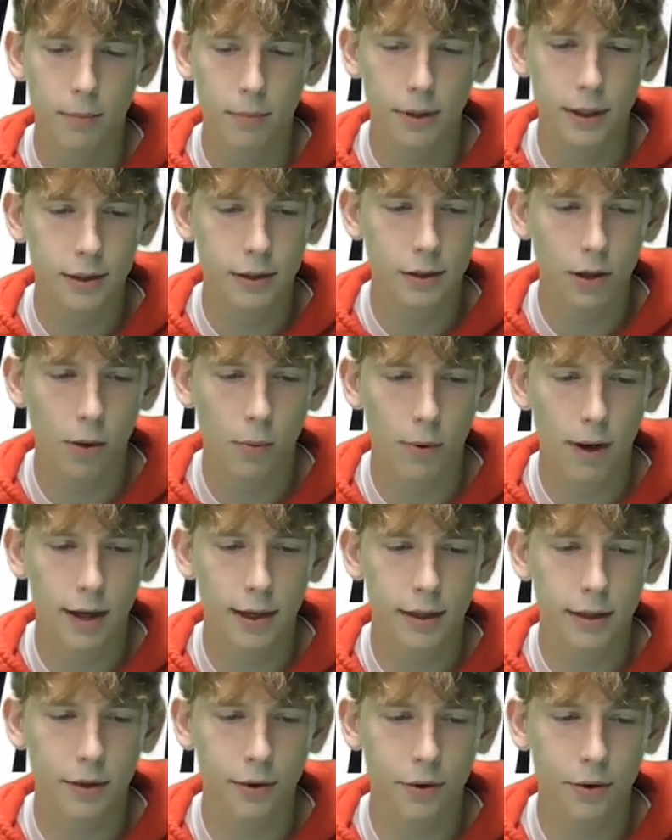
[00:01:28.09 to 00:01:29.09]
Please don't wait
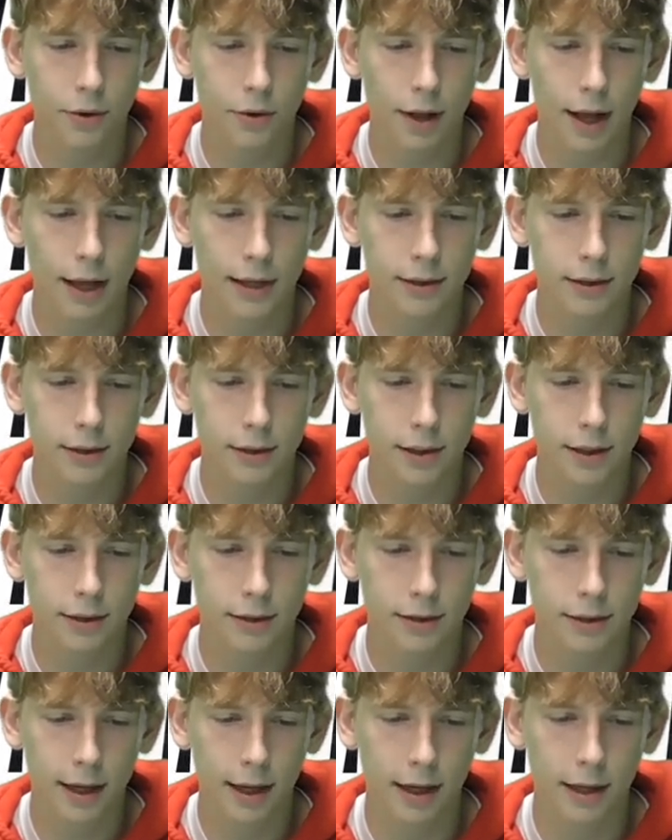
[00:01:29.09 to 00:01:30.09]
until the
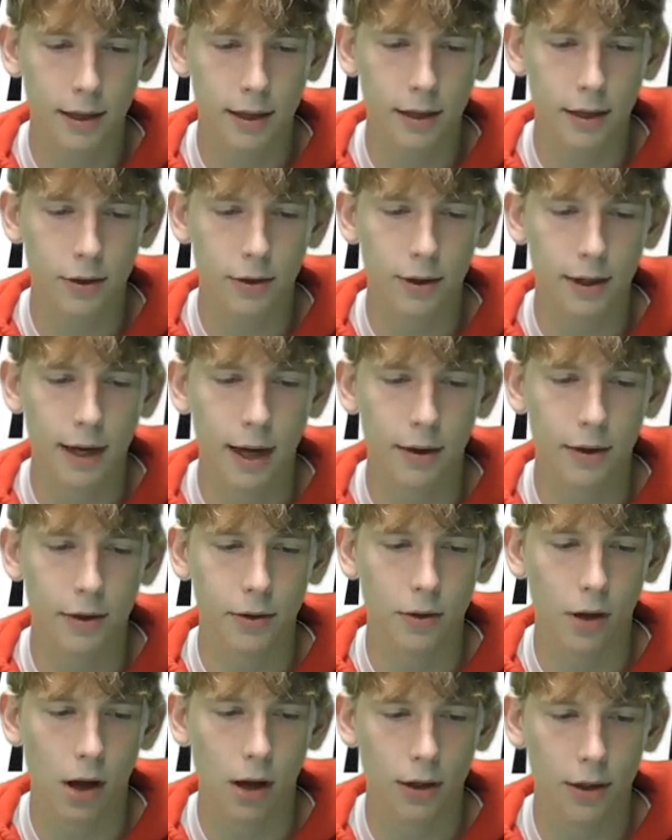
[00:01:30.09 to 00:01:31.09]
last second to clean out
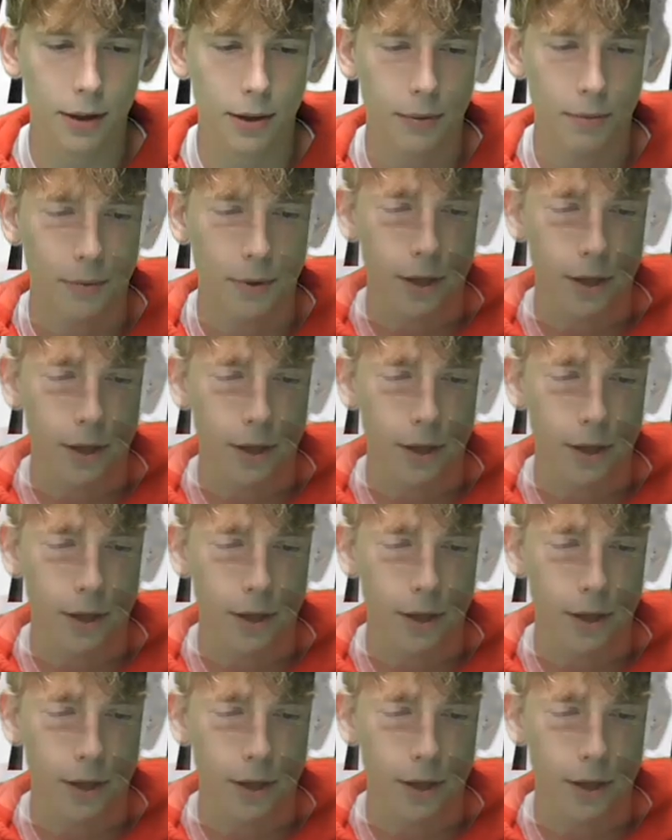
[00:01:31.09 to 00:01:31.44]
your locker.